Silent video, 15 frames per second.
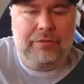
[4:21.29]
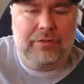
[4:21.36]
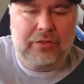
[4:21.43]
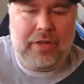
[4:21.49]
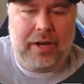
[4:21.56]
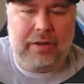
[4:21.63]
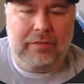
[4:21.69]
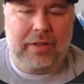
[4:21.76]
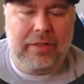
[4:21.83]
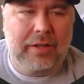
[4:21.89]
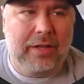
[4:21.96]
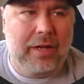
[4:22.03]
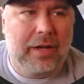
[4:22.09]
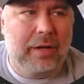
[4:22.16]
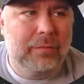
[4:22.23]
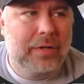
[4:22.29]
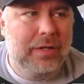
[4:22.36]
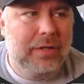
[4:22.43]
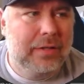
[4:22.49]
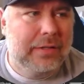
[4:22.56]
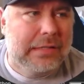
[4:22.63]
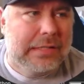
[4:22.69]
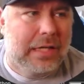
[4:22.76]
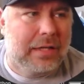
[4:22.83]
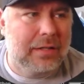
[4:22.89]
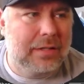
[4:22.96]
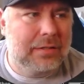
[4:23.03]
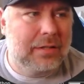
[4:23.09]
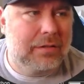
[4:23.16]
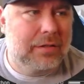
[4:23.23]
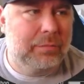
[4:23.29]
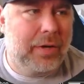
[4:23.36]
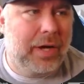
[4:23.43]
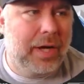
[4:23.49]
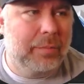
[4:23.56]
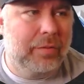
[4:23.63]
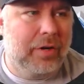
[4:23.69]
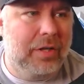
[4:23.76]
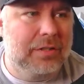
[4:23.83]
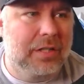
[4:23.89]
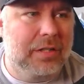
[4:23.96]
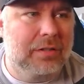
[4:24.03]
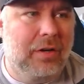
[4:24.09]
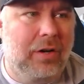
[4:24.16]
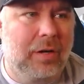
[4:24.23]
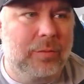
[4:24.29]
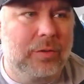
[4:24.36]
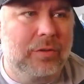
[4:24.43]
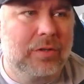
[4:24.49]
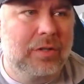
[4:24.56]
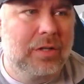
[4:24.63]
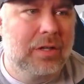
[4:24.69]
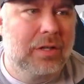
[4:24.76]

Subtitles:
of set everything up. Now let's look at PyProject TOML.